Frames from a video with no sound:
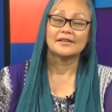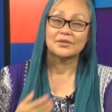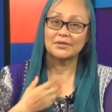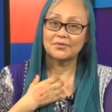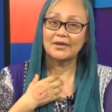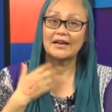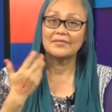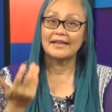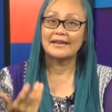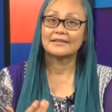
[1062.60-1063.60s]
So if you
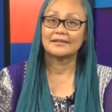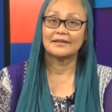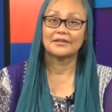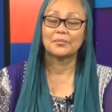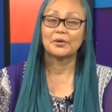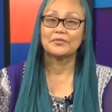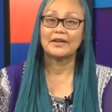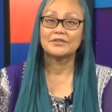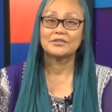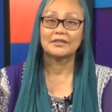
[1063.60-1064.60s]
have that kind of
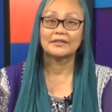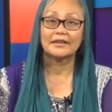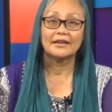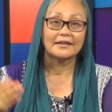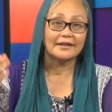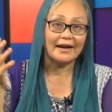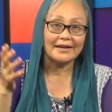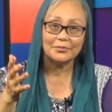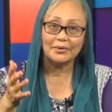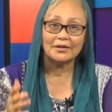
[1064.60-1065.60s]
motivation,
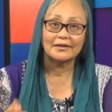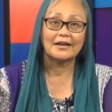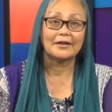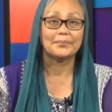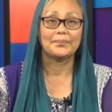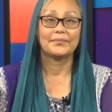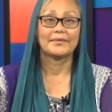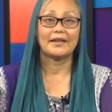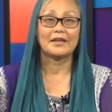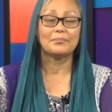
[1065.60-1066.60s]
God will come
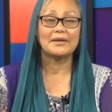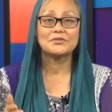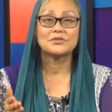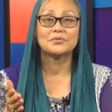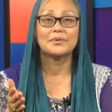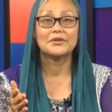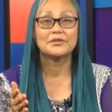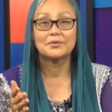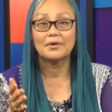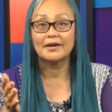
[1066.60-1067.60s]
and meet you where
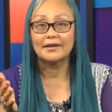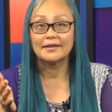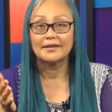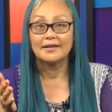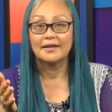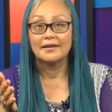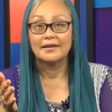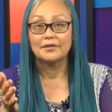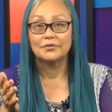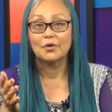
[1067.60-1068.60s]
you are.
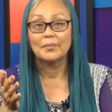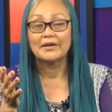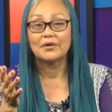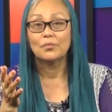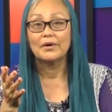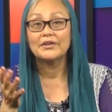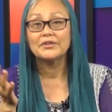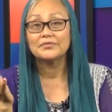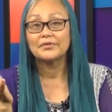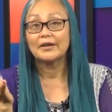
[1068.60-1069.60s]
No matter where
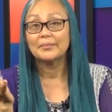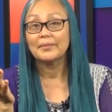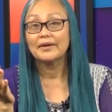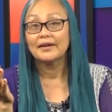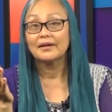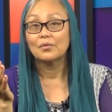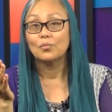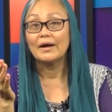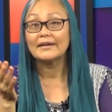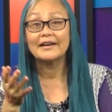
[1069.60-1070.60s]
you're from,
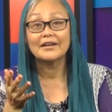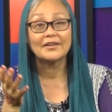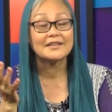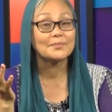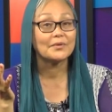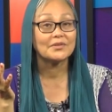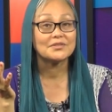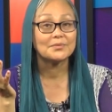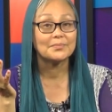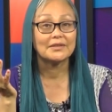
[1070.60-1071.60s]
what kind of
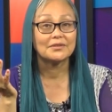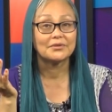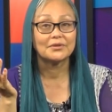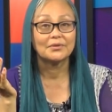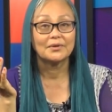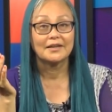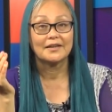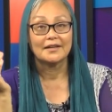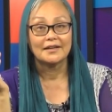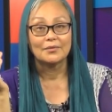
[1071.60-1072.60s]
experience you've been through,
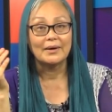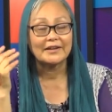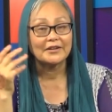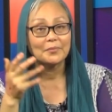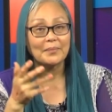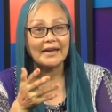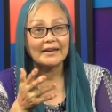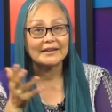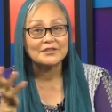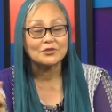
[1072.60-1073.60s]
what kind of
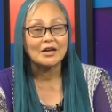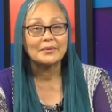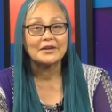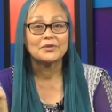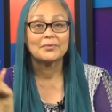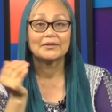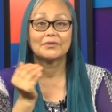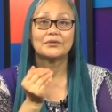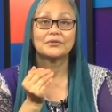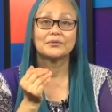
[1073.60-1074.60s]
pain and trauma you went
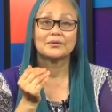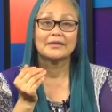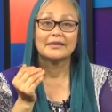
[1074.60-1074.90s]
through,